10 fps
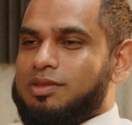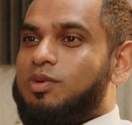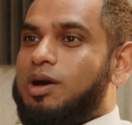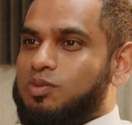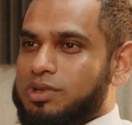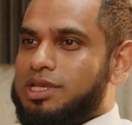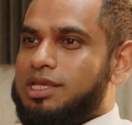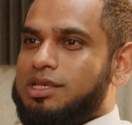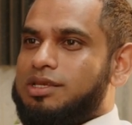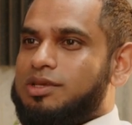what
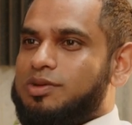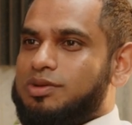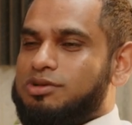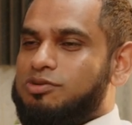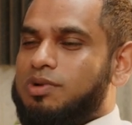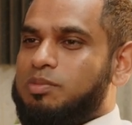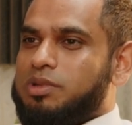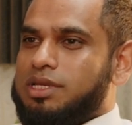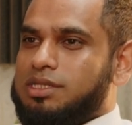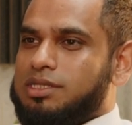we grew
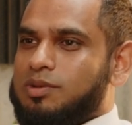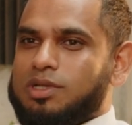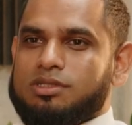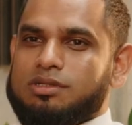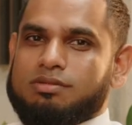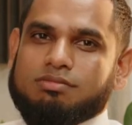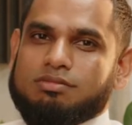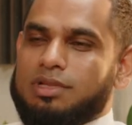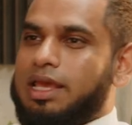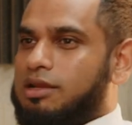up eating wasn't
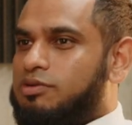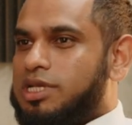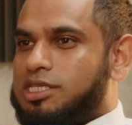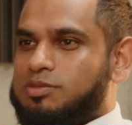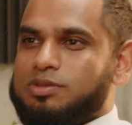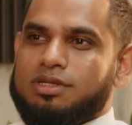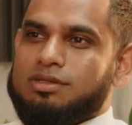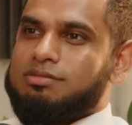like crisps